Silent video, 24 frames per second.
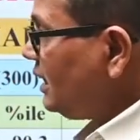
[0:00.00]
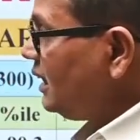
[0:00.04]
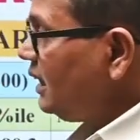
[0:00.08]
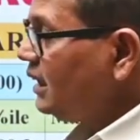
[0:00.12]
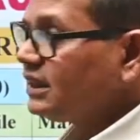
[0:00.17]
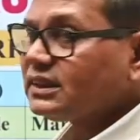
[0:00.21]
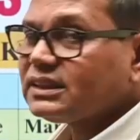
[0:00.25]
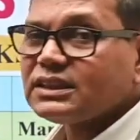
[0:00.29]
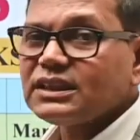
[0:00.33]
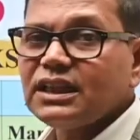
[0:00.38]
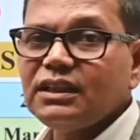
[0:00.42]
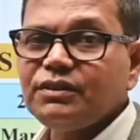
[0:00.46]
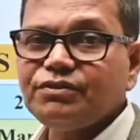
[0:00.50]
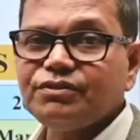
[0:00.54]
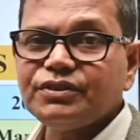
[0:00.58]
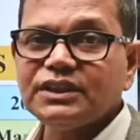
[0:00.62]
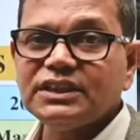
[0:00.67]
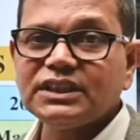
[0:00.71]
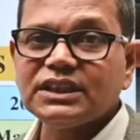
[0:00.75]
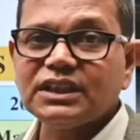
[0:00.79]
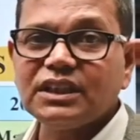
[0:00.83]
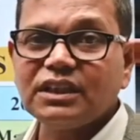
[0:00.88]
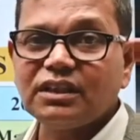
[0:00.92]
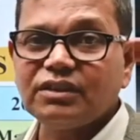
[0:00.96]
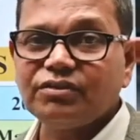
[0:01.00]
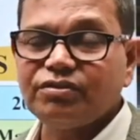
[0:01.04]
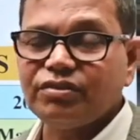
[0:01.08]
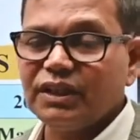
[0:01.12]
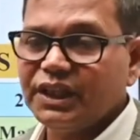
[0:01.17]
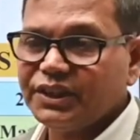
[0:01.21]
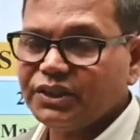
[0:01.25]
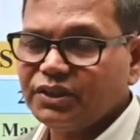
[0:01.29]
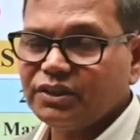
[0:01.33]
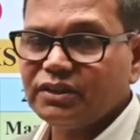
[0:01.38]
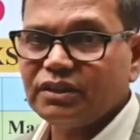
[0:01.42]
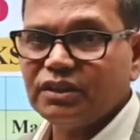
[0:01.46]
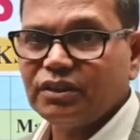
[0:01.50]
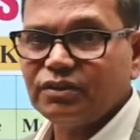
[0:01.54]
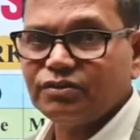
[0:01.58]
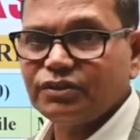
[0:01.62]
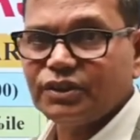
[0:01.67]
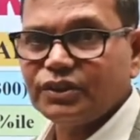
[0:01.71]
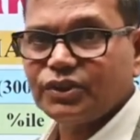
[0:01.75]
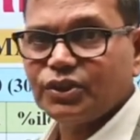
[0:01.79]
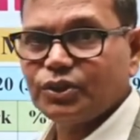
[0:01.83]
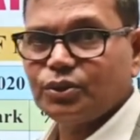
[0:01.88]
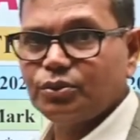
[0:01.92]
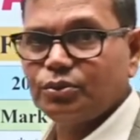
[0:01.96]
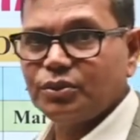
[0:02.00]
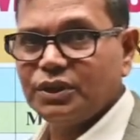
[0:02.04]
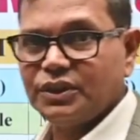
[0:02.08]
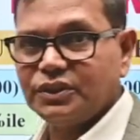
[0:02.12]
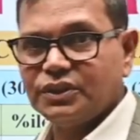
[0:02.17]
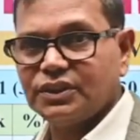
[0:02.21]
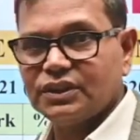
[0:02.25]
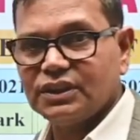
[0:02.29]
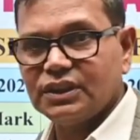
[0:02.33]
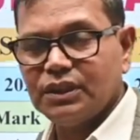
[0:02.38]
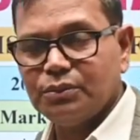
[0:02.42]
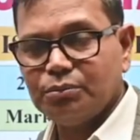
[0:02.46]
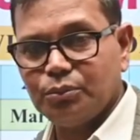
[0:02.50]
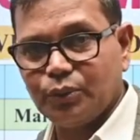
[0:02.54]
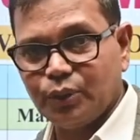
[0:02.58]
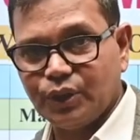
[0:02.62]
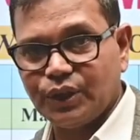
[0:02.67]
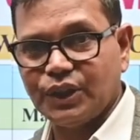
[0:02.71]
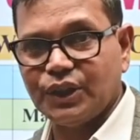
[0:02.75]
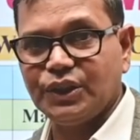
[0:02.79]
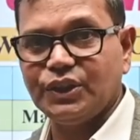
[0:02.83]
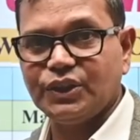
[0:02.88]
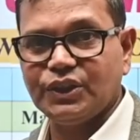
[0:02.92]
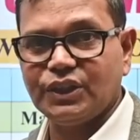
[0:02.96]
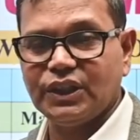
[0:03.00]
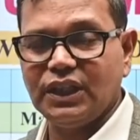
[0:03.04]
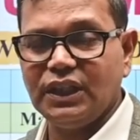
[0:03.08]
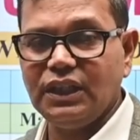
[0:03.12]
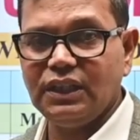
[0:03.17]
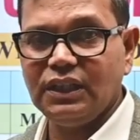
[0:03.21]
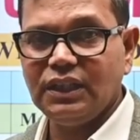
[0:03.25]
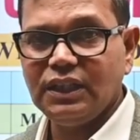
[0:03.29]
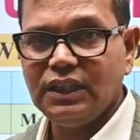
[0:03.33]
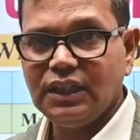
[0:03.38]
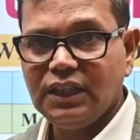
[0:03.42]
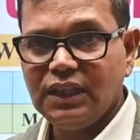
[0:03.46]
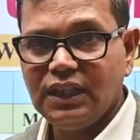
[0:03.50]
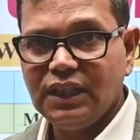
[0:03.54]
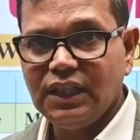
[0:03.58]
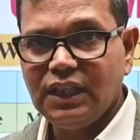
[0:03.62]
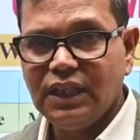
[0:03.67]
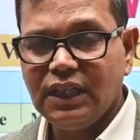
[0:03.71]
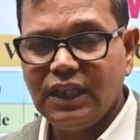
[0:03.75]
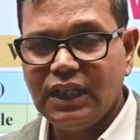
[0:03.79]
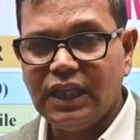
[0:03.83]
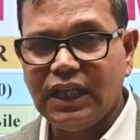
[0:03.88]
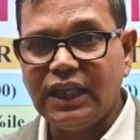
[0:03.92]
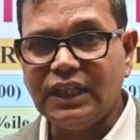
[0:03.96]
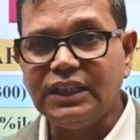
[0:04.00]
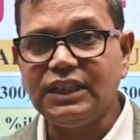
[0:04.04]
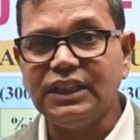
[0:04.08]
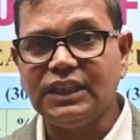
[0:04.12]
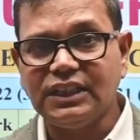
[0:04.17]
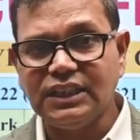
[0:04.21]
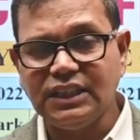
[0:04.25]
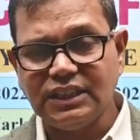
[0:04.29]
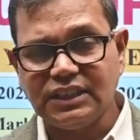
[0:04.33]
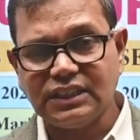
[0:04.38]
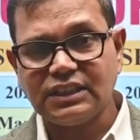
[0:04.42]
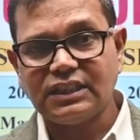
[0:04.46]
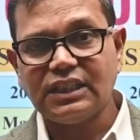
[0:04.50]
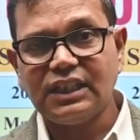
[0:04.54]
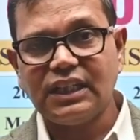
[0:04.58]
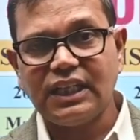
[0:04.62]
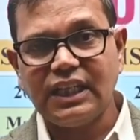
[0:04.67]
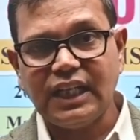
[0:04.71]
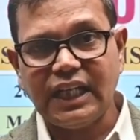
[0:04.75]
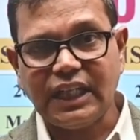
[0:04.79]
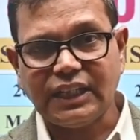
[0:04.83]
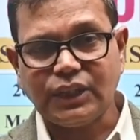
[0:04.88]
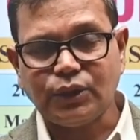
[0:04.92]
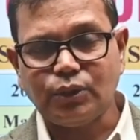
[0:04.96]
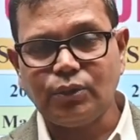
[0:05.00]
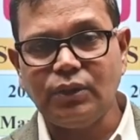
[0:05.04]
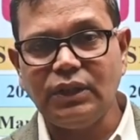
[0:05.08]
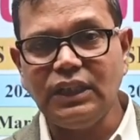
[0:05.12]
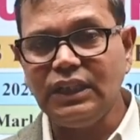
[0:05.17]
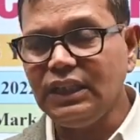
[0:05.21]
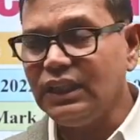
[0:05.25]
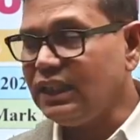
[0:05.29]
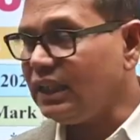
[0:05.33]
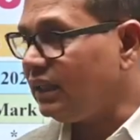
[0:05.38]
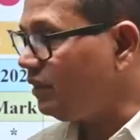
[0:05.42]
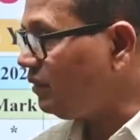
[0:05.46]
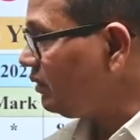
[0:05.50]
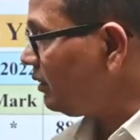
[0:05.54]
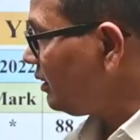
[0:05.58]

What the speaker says: itself is a reflection of the students' potential, and it is actually a